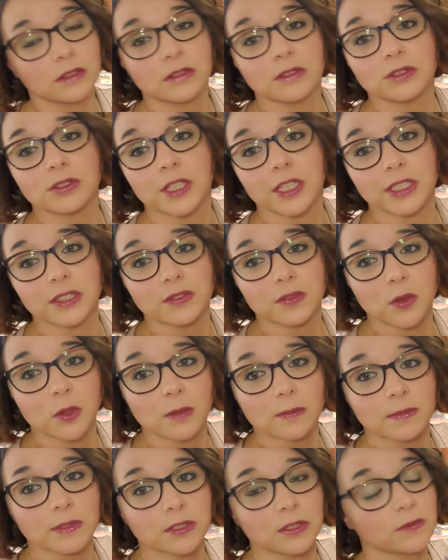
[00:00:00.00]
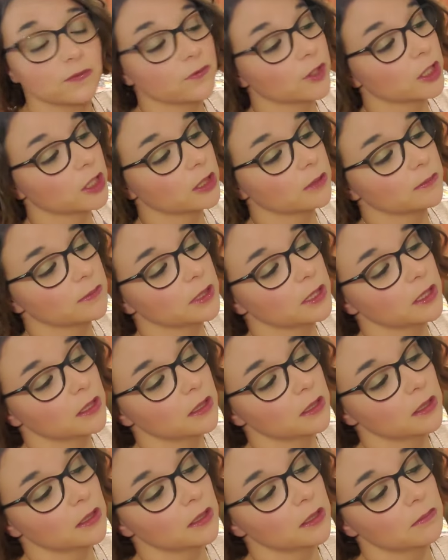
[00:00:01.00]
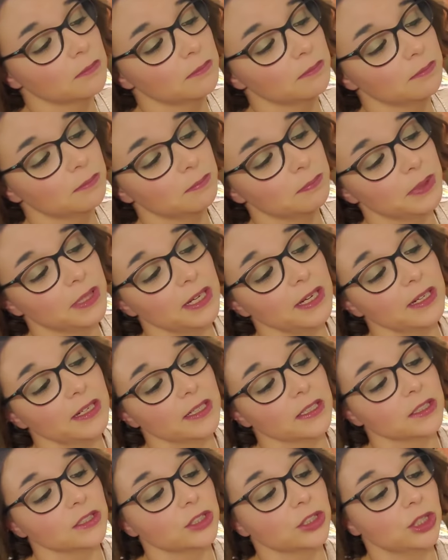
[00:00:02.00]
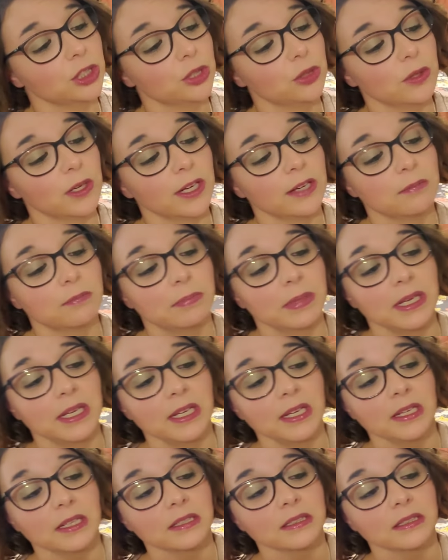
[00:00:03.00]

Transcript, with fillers: Transforms from black to a pink